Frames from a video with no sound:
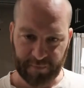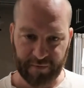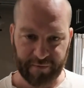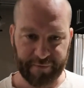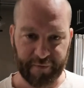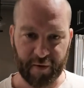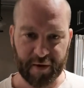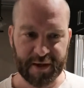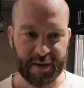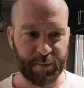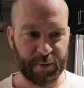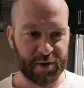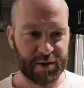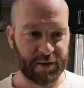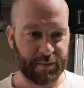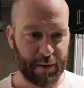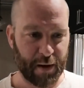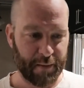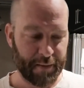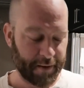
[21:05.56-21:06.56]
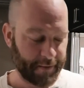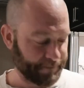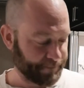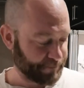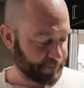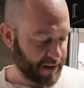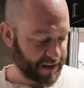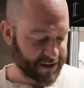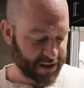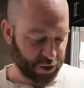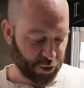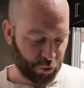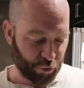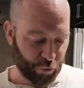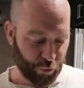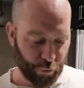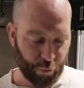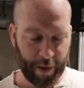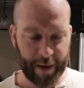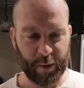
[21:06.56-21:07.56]
first commercial bourbon, makes a
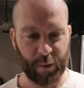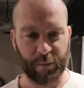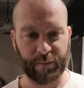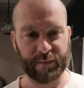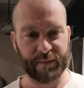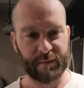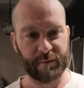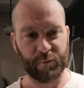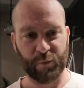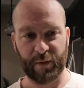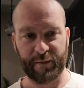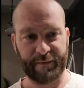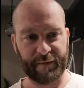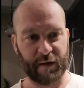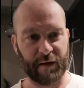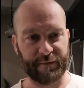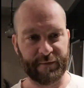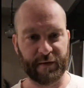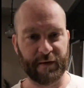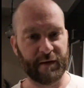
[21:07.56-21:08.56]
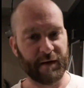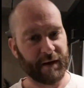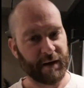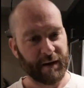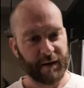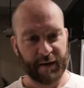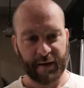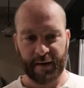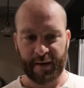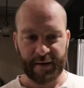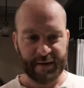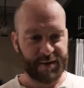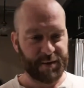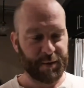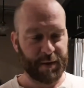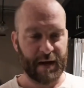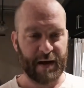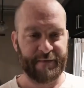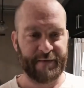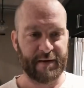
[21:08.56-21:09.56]
great revolver.
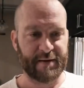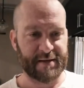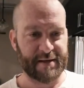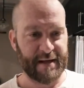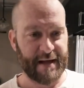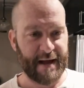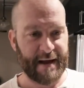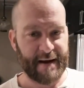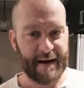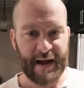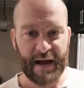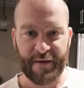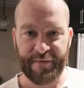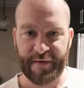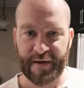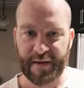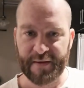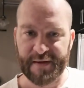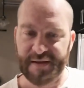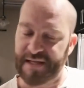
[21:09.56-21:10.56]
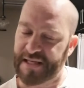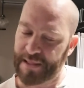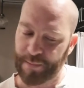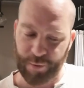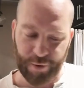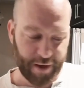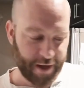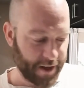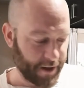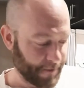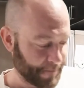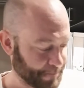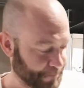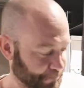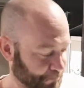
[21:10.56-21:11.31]
2.5 ounces of that, half an ounce of Tia Maria.